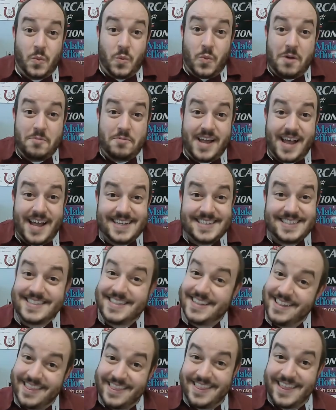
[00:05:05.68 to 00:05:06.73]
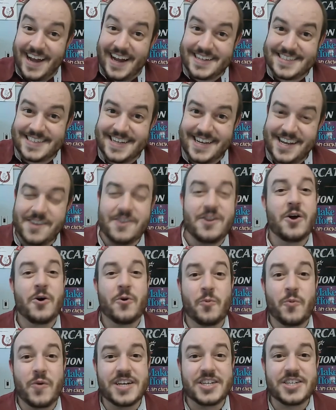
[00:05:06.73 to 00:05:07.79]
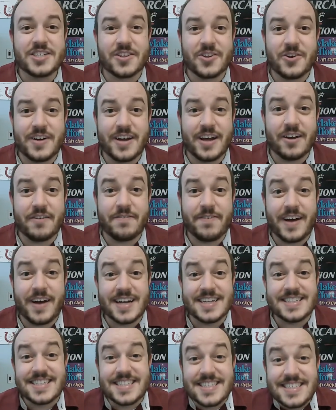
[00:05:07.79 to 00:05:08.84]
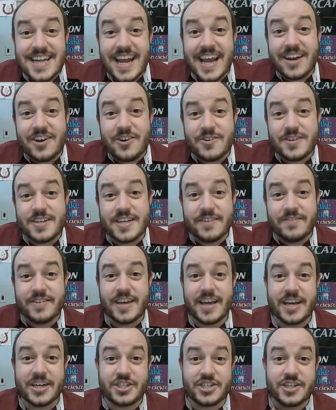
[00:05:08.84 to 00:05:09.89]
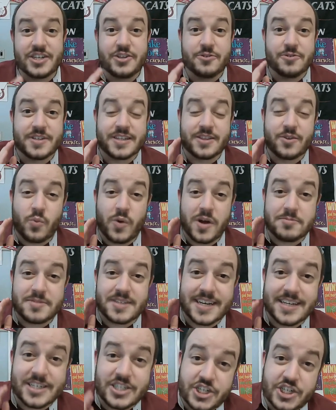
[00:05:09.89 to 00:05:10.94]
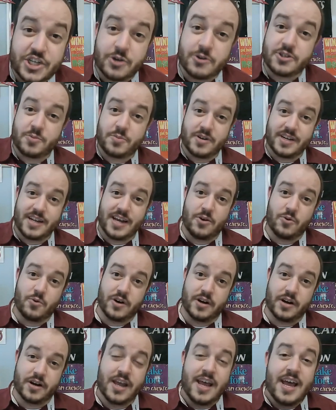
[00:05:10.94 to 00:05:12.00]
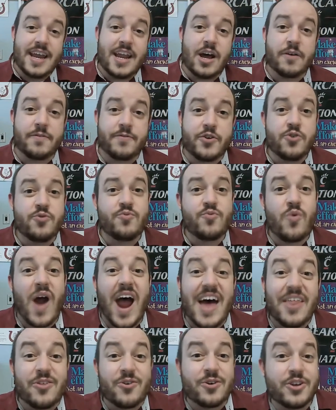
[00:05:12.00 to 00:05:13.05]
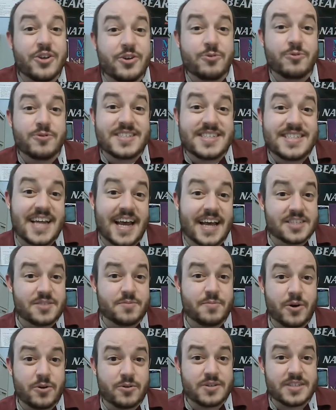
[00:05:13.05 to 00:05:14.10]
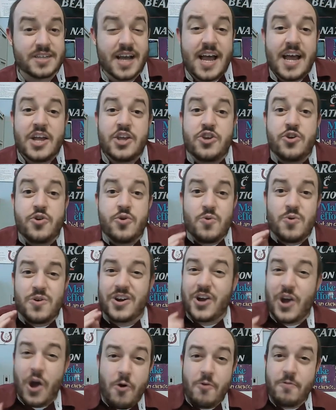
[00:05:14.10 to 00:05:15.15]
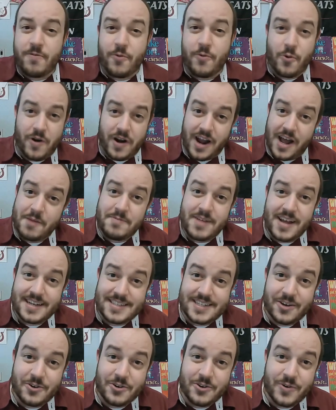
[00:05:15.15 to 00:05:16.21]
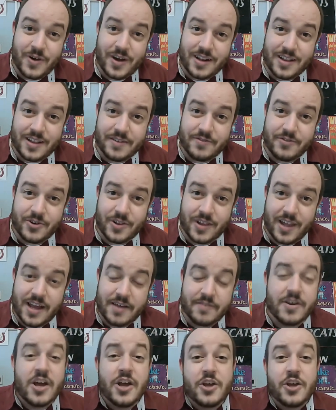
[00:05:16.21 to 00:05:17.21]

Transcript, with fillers: Well, guys, that's it. We just learned how to find standard deviation using the website GeoGebra.org. Now, if you'd rather use Desmos, you go for it. I'm not telling you how to live your life.